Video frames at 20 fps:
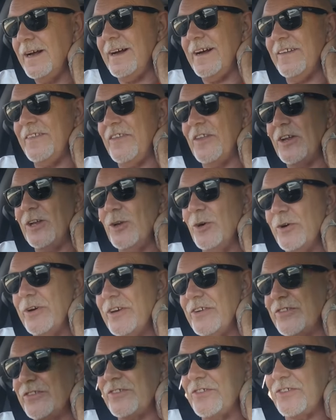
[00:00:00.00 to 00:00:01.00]
and the
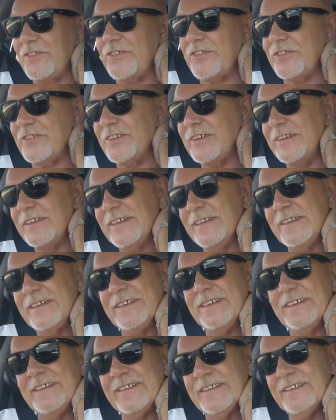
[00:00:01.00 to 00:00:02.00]
lawyer's just
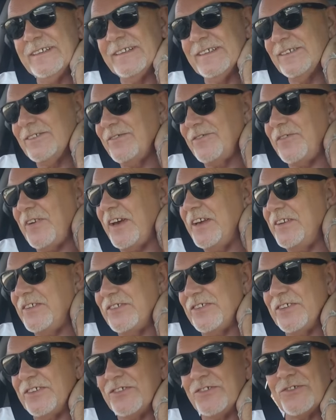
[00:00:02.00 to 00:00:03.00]

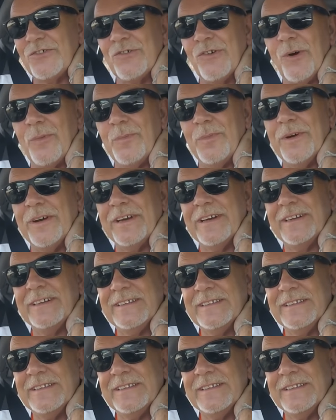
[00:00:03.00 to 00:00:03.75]
faces dropping.